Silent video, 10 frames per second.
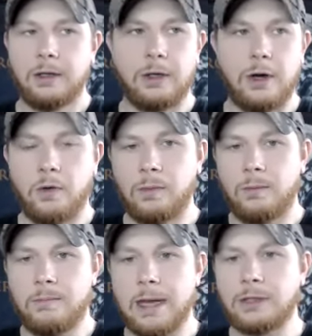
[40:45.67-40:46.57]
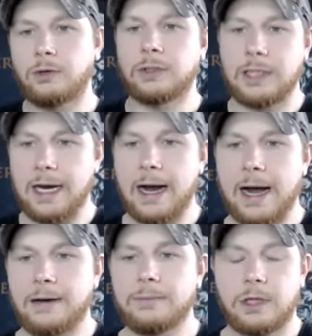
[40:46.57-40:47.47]
you know, mental state
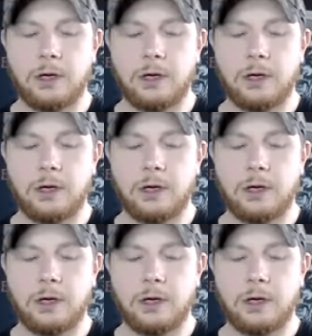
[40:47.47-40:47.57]
items.